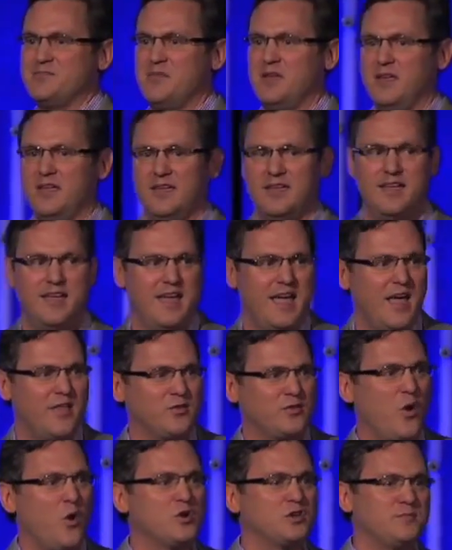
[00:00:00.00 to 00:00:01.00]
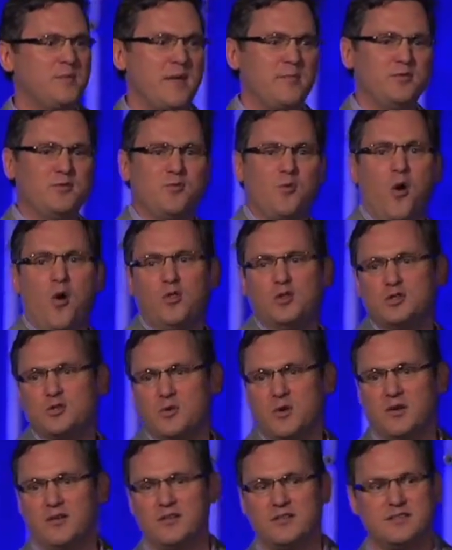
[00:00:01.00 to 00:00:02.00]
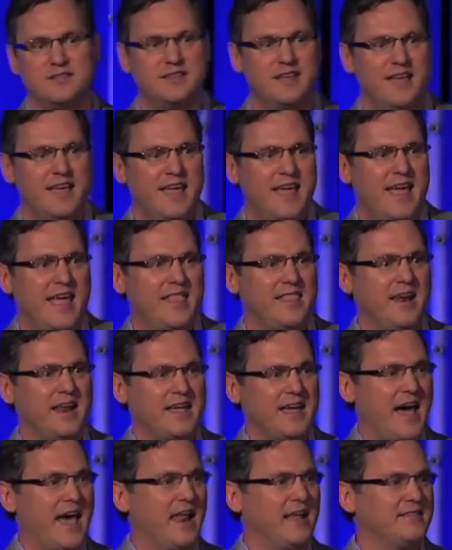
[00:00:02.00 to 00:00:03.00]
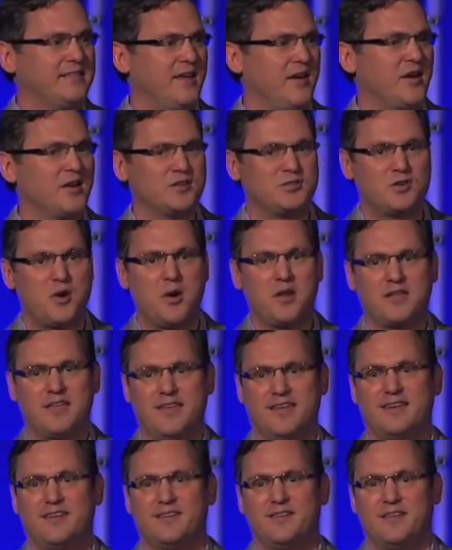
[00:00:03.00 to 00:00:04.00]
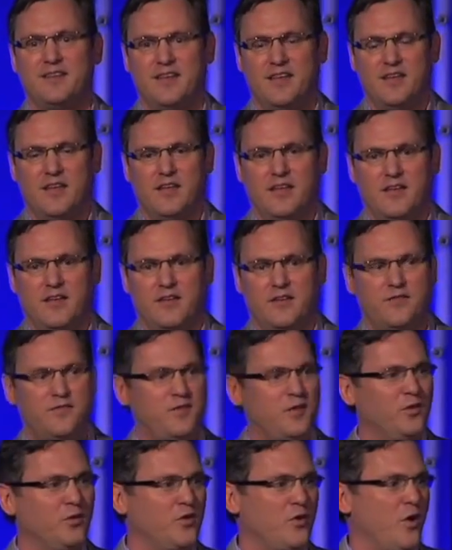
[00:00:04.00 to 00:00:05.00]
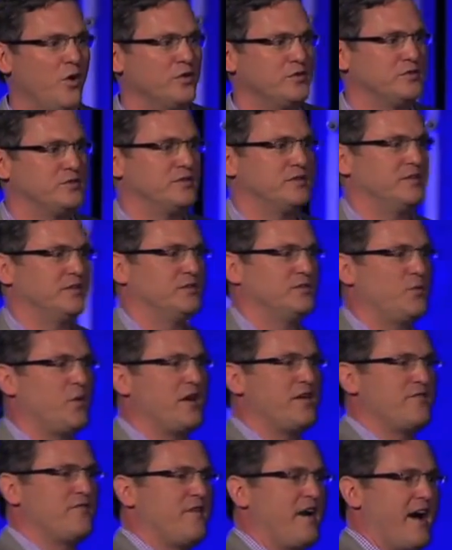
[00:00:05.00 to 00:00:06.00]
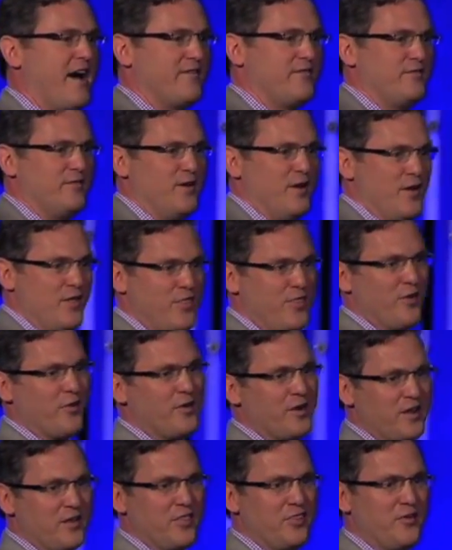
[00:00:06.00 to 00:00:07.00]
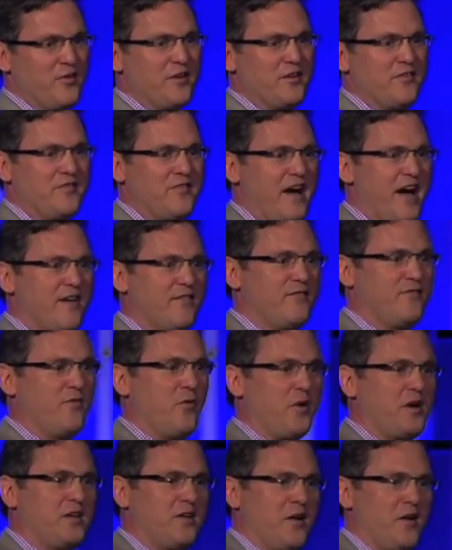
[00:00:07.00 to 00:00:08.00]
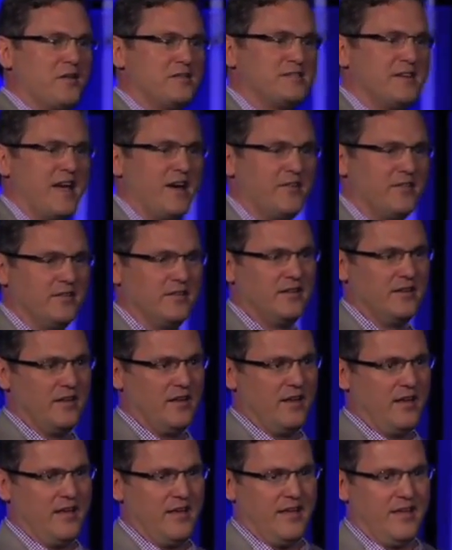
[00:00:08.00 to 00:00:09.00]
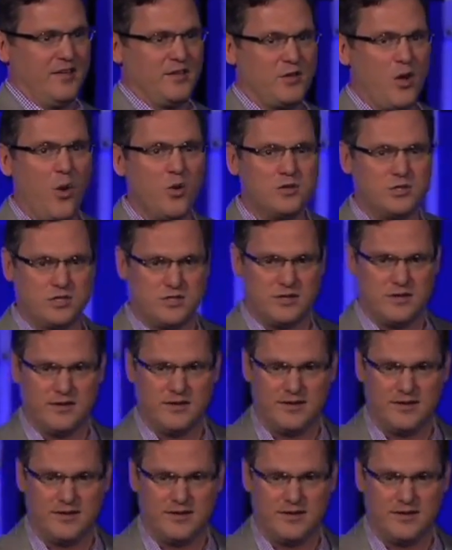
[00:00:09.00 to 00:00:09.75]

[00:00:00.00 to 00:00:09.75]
me, and coach made me do all the drills, and then I got out there and I started kicking field goals, 25, 30, 35, 40 yards out. Coach